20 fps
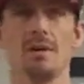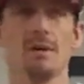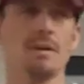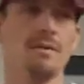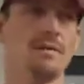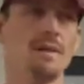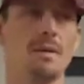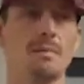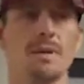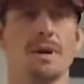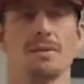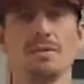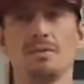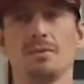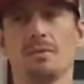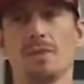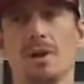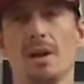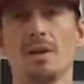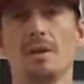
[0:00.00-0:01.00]
If I'm not
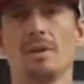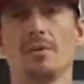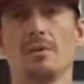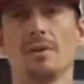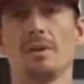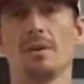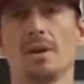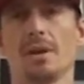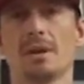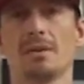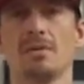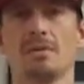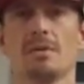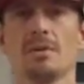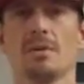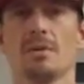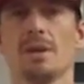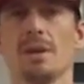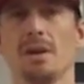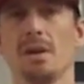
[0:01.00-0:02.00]
doing heroin, I can do
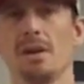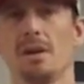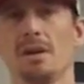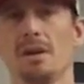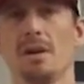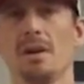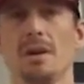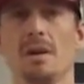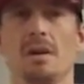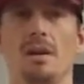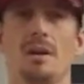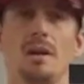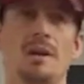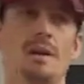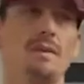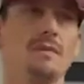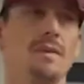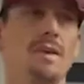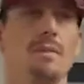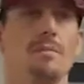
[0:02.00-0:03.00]
cocaine.
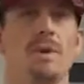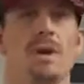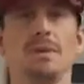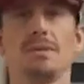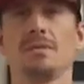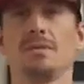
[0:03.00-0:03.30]
If I'm not